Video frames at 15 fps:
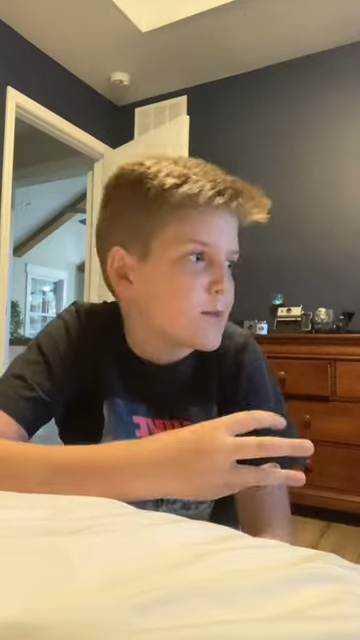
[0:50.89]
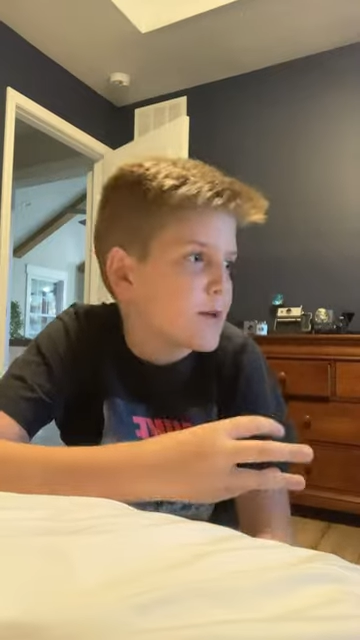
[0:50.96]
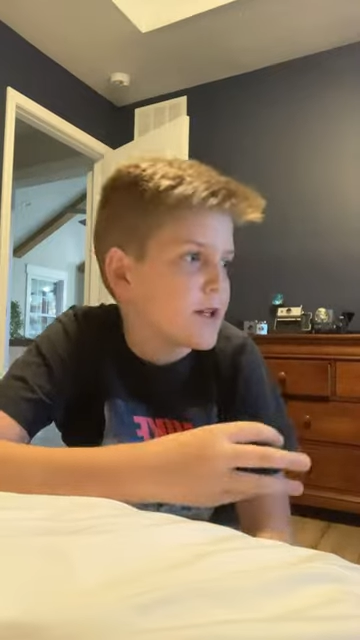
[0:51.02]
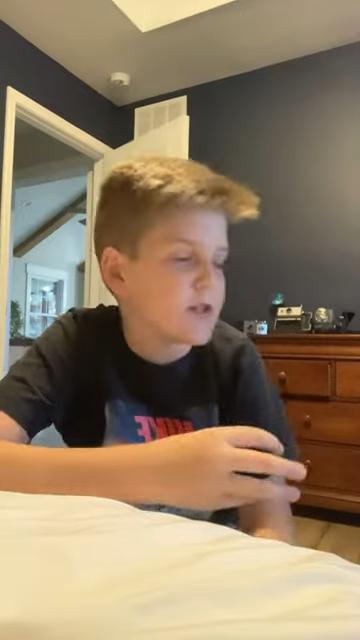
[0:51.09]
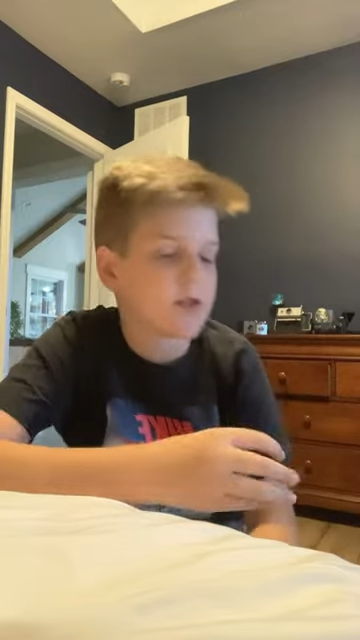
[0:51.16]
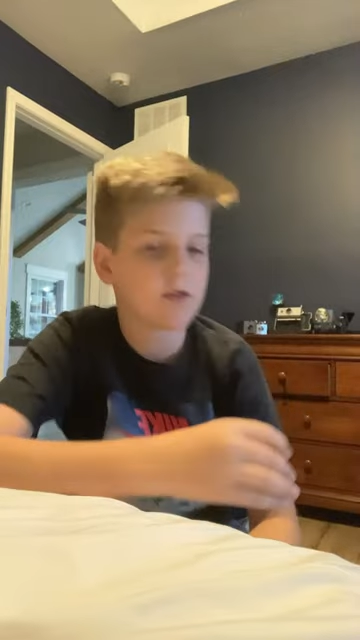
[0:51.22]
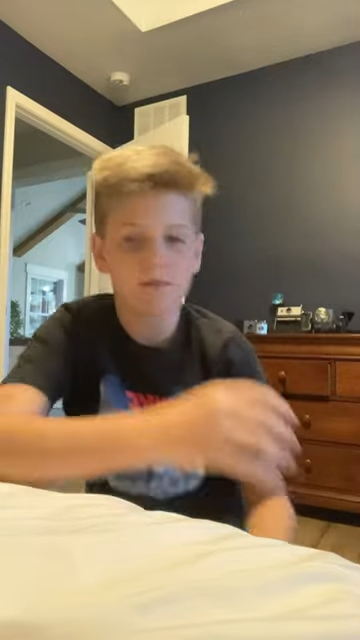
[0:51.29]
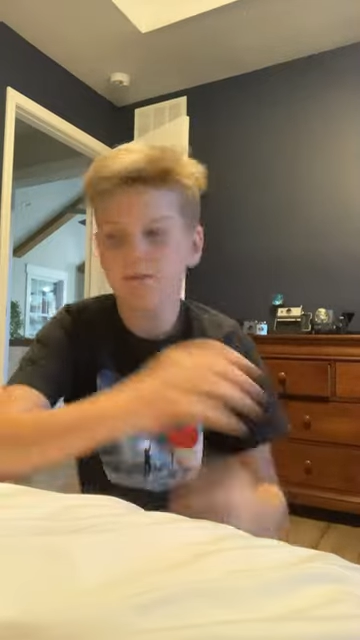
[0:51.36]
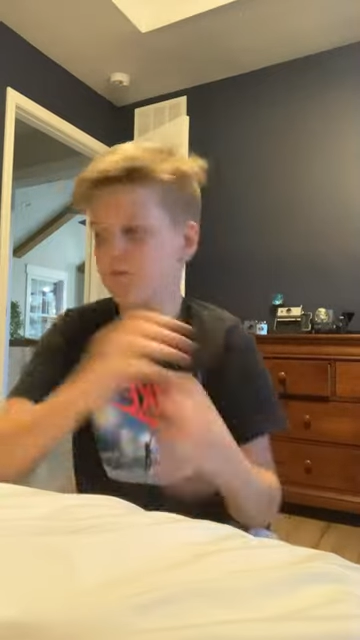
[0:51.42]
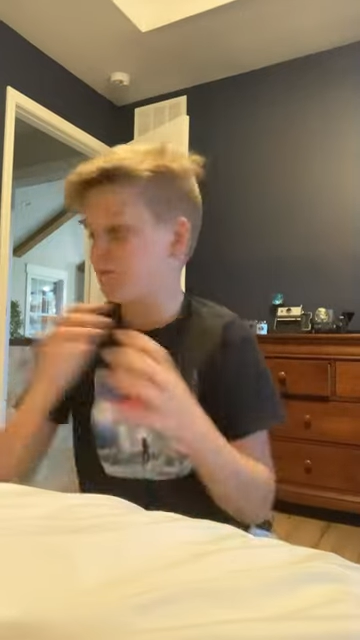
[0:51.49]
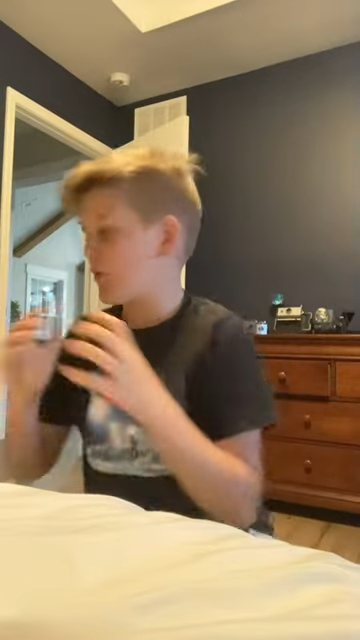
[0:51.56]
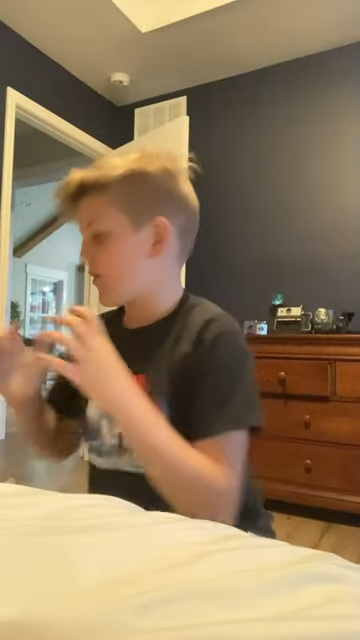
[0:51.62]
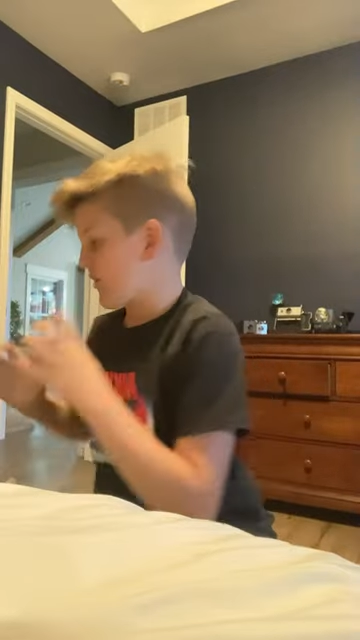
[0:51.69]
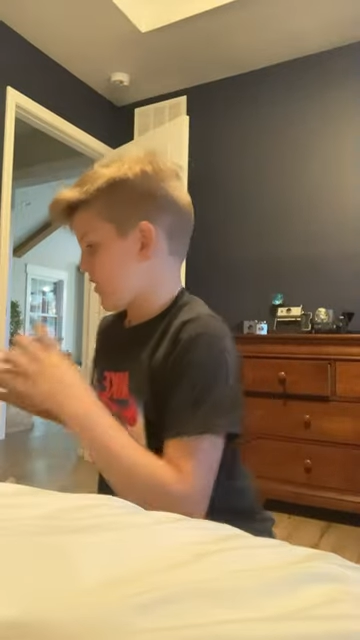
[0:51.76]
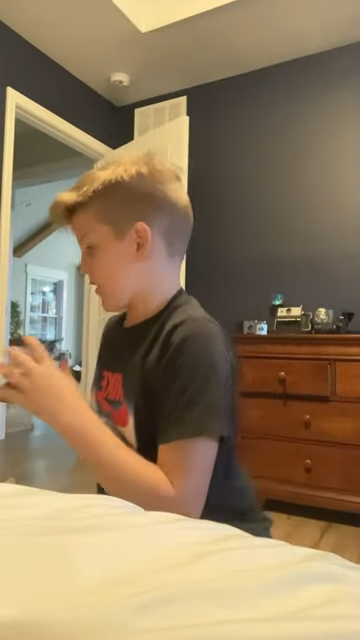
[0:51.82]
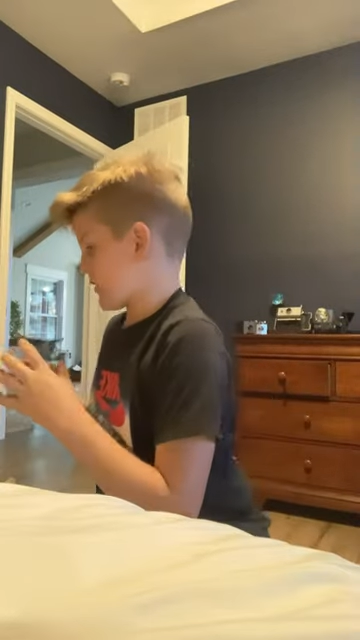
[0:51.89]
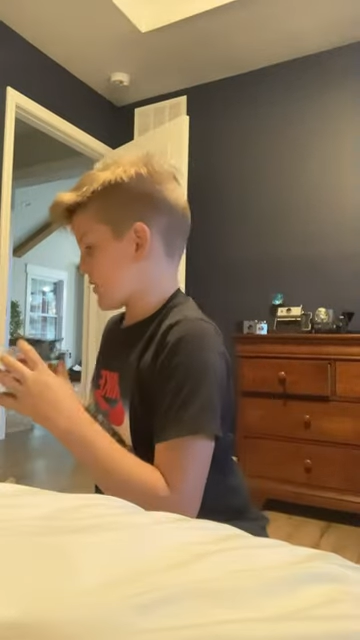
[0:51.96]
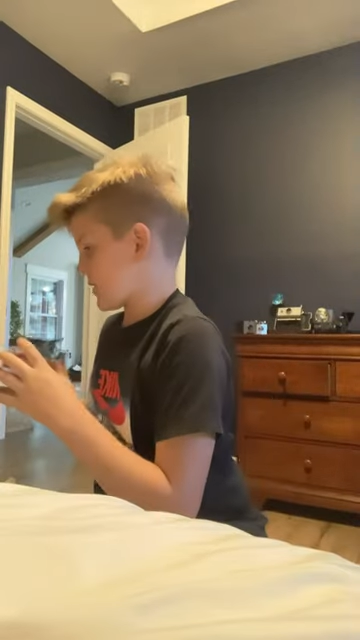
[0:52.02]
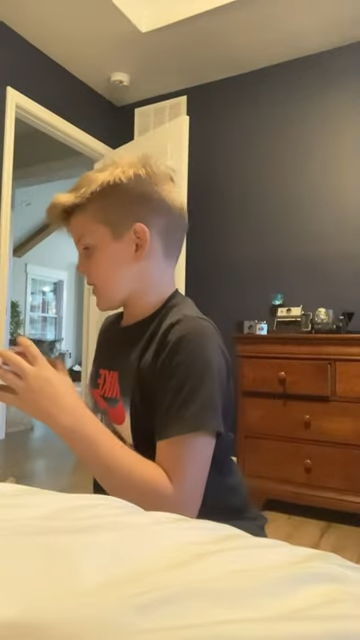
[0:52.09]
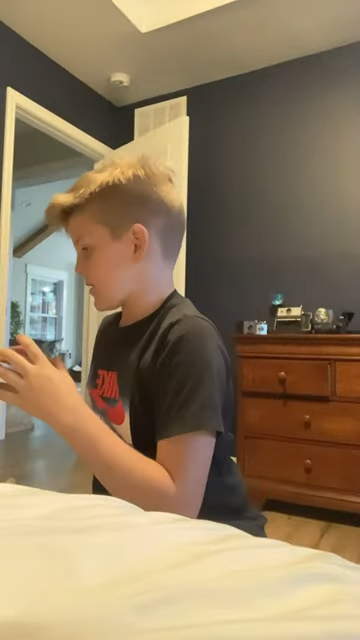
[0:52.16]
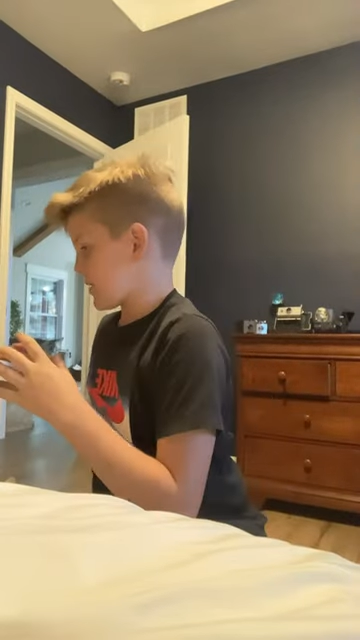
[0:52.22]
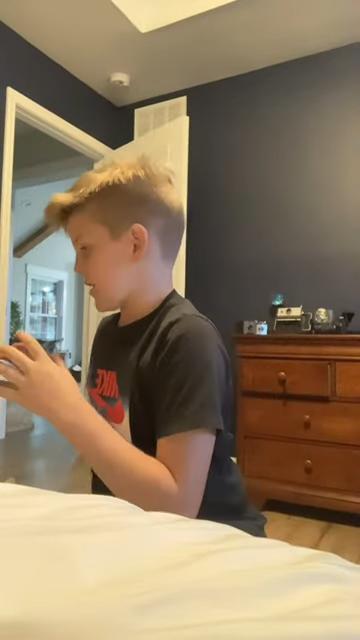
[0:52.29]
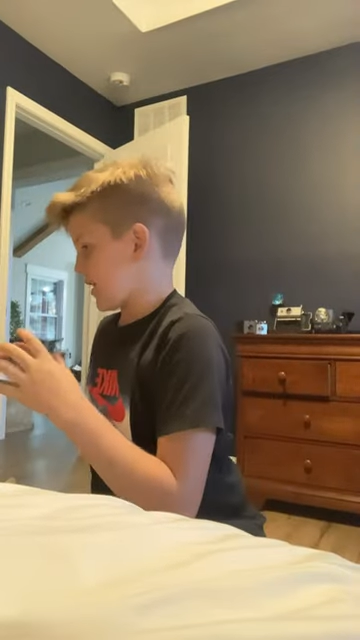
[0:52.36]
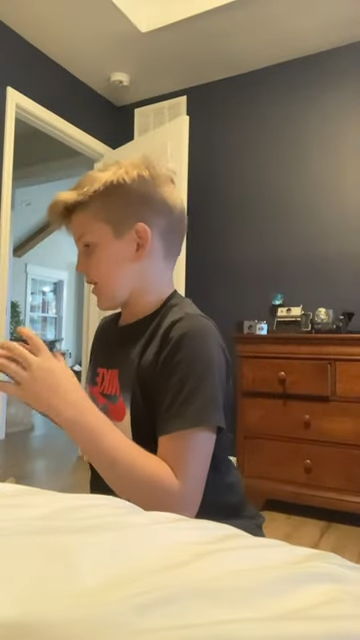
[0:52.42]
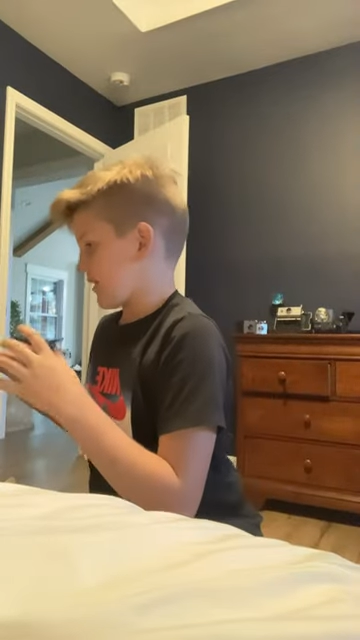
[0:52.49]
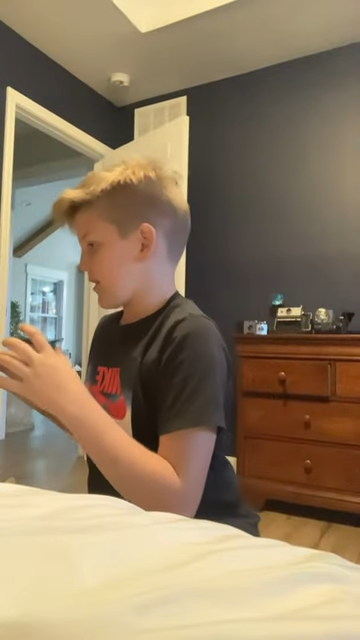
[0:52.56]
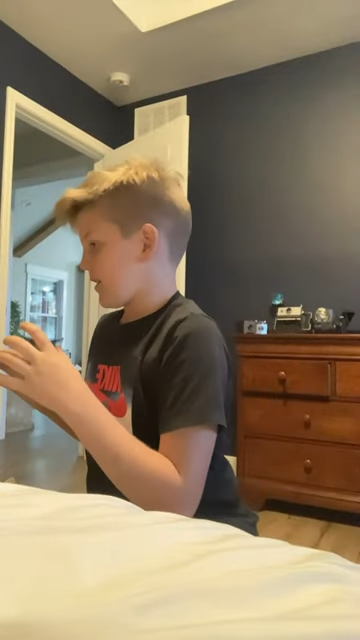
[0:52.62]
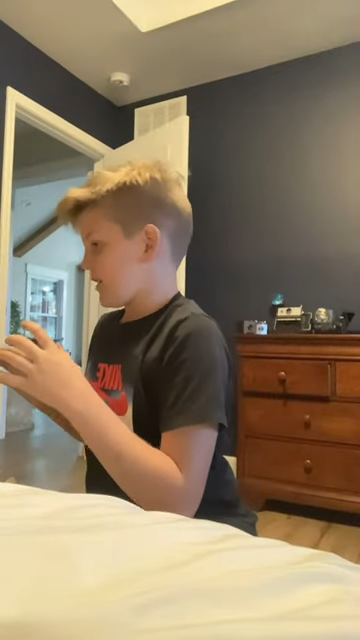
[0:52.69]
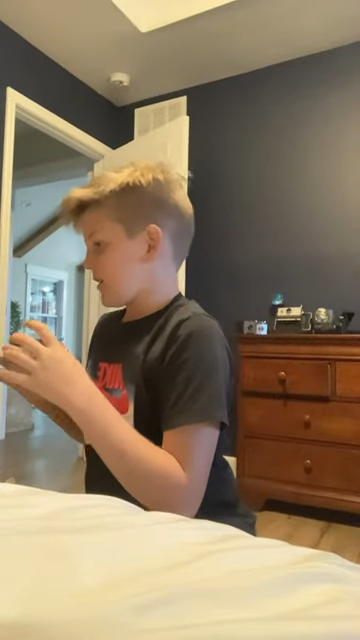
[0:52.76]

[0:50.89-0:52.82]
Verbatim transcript: picture moved off to the side